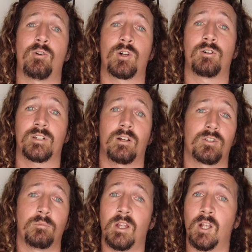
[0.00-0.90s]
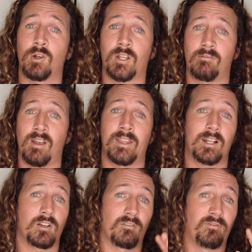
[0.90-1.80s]
cocktails, you'd be looking around that
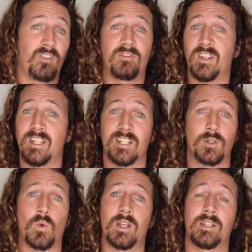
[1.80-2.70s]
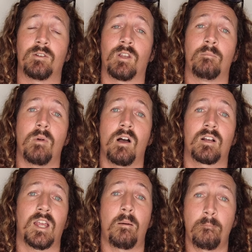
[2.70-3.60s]
kind of $15 to $20
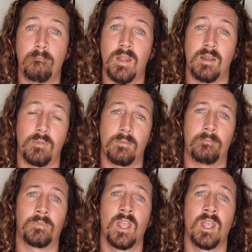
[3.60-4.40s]
mark minimum.